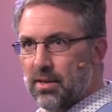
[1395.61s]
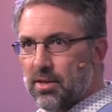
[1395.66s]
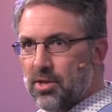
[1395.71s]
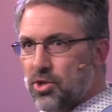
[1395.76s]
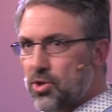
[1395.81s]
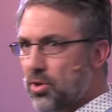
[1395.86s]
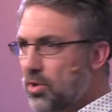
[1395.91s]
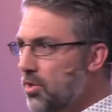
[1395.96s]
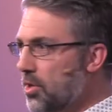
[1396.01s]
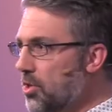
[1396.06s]

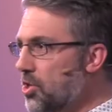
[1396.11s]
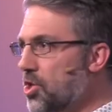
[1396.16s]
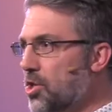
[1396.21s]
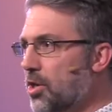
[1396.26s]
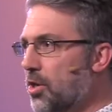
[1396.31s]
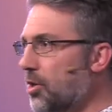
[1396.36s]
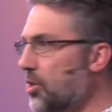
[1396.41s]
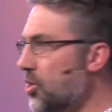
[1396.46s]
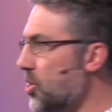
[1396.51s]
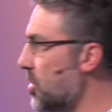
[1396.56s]
Shouldn't the
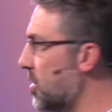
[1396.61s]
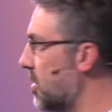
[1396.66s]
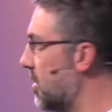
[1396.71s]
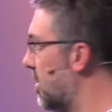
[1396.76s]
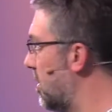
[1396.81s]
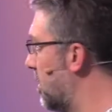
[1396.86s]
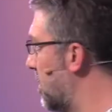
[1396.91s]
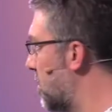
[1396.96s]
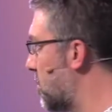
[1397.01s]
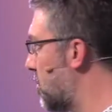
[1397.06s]
church,
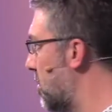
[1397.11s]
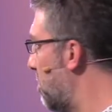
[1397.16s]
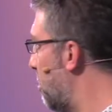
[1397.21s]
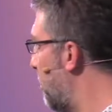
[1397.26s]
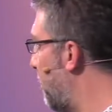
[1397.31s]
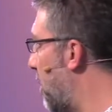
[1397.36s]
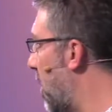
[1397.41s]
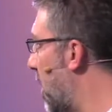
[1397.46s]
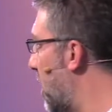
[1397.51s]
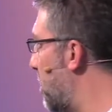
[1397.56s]

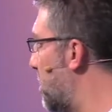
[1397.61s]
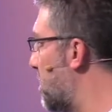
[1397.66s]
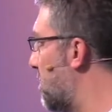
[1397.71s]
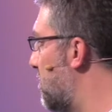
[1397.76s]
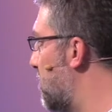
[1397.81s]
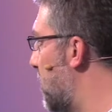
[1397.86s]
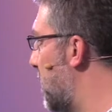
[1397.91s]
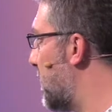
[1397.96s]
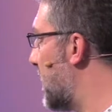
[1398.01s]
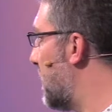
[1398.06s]
shouldn't followers
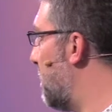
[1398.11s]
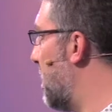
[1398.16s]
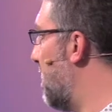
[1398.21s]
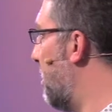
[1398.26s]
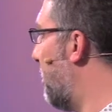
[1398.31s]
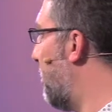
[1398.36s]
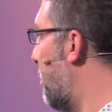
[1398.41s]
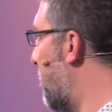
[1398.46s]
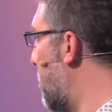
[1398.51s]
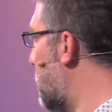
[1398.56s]
of Jesus be
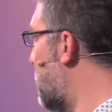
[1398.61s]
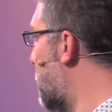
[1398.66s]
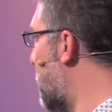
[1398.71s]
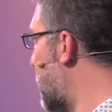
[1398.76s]
the first